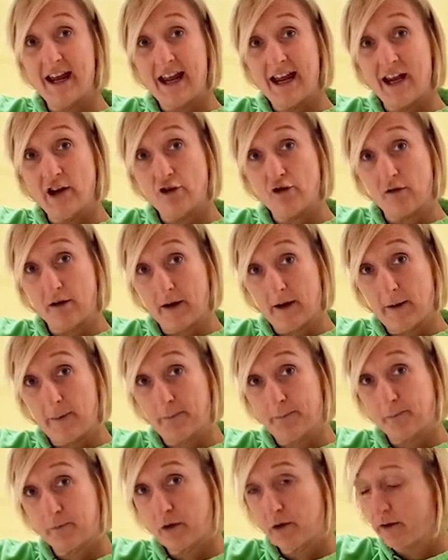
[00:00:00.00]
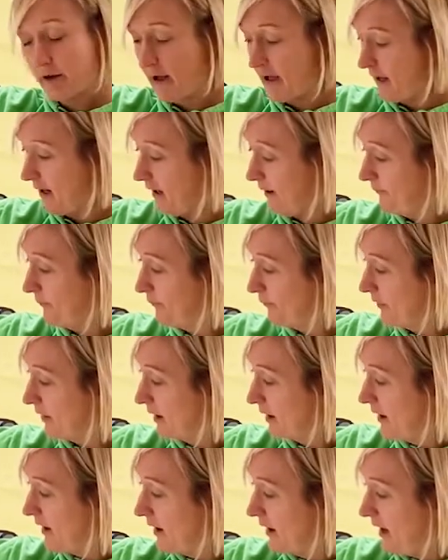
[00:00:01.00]
atria, okay?
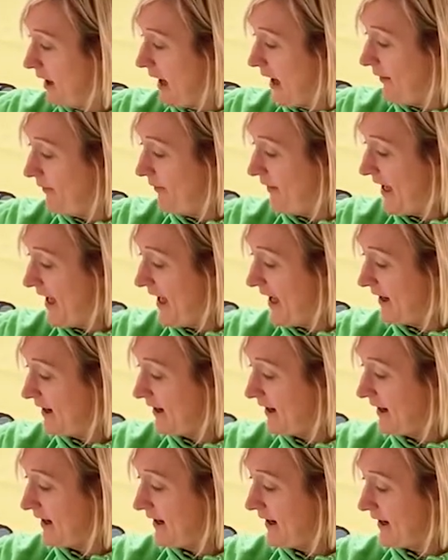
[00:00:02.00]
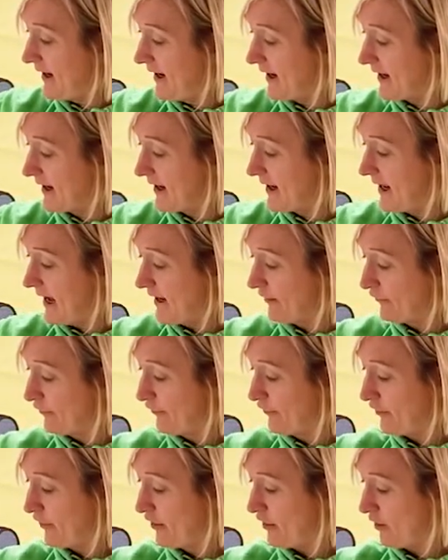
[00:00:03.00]
And then it
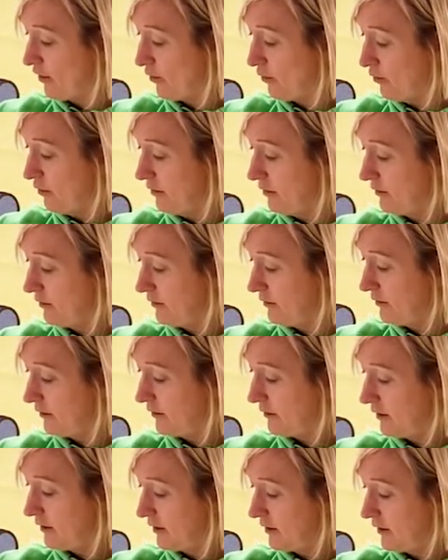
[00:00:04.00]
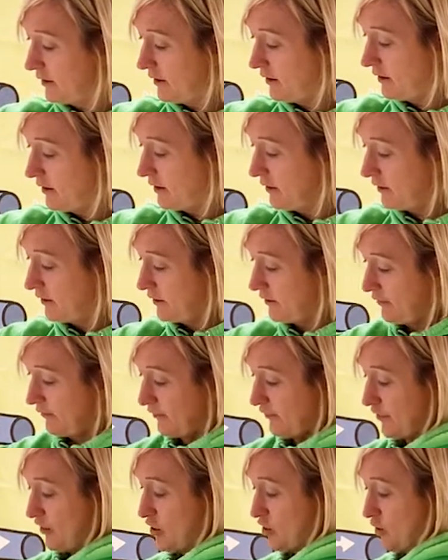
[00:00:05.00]
gets to
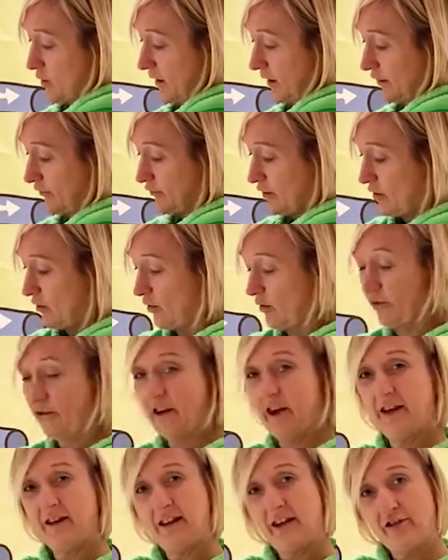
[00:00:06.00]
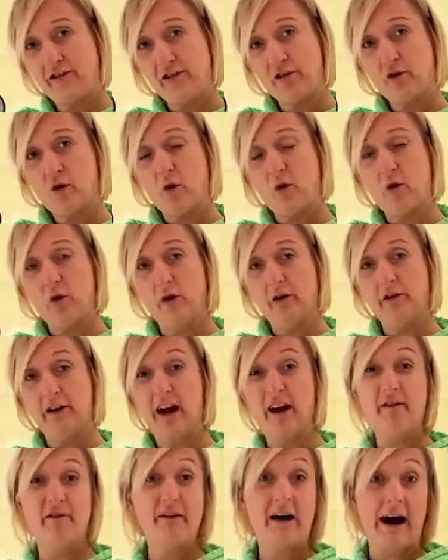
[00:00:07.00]
2 little doors, and this is called
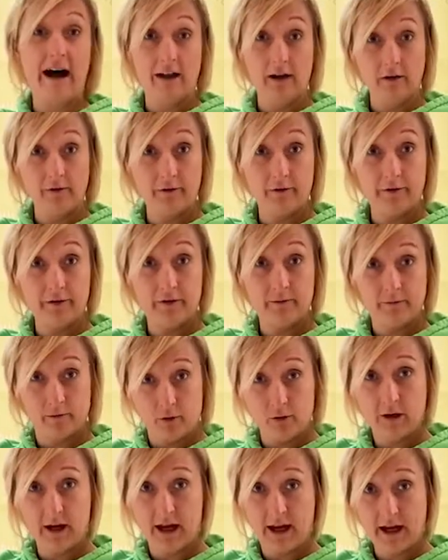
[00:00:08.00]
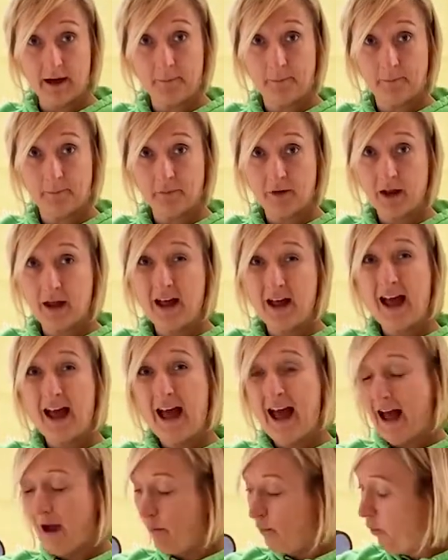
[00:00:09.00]
a valve, okay?
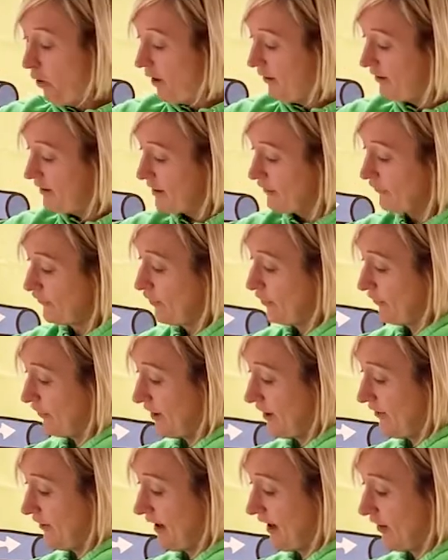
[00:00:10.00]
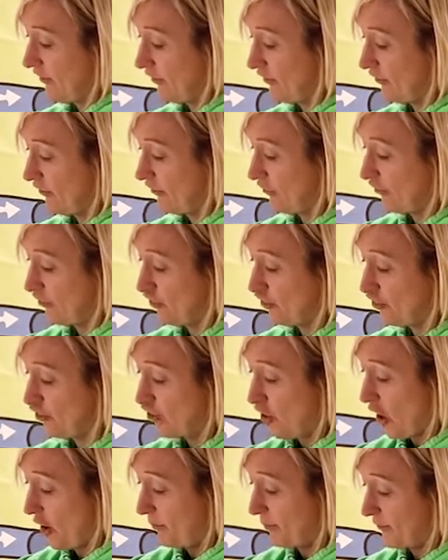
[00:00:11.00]
And what this does is it
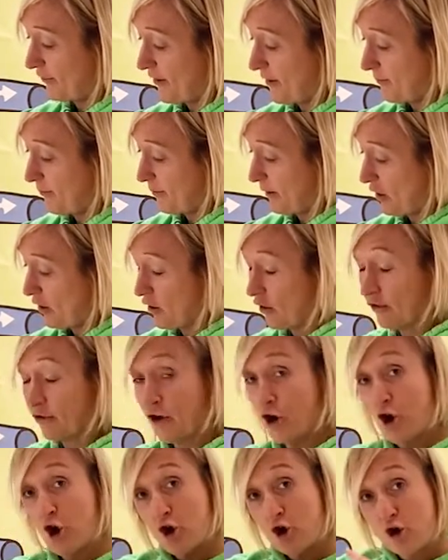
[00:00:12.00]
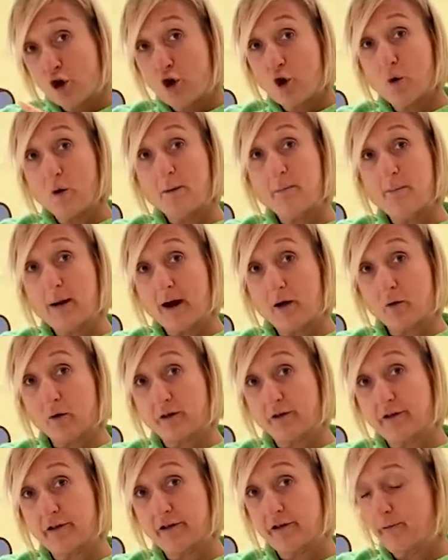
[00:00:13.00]
stops the blood going
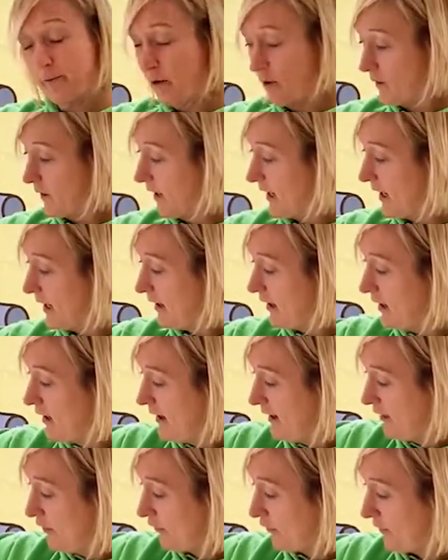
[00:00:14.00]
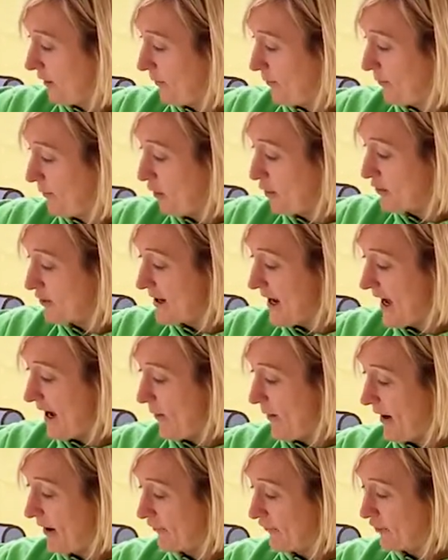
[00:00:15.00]
backwards, okay? So the blood
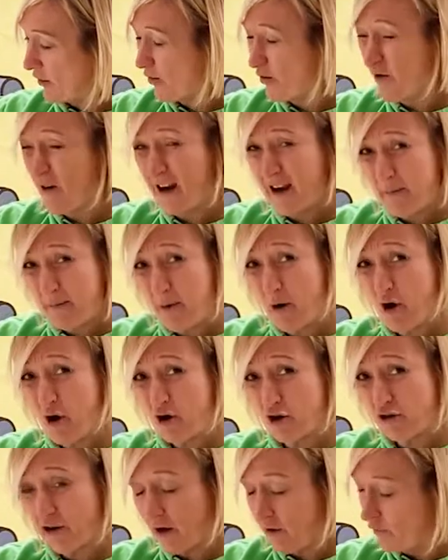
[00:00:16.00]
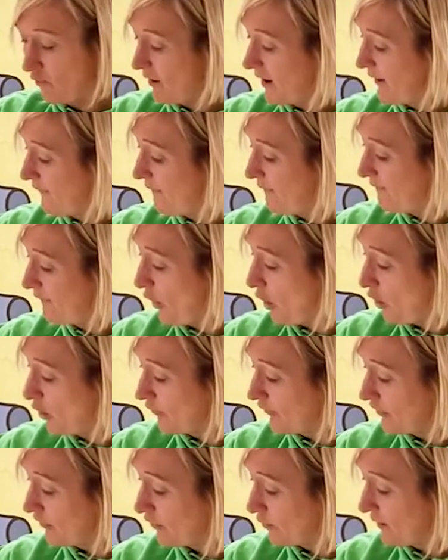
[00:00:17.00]
now has to really push and really force
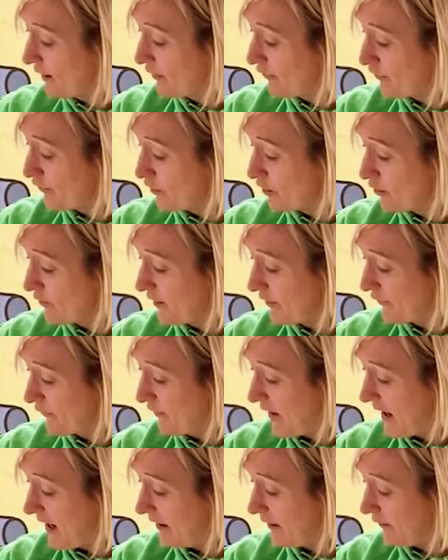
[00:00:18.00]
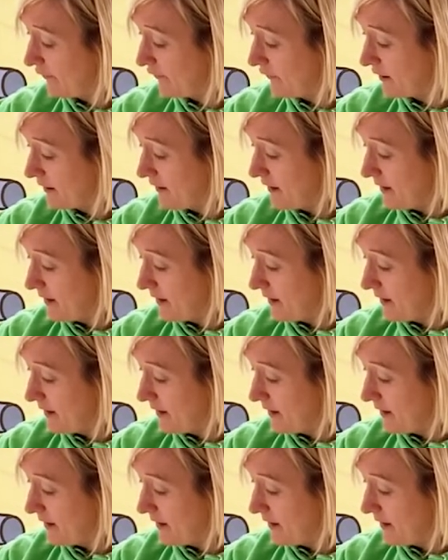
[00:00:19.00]
its way through this valve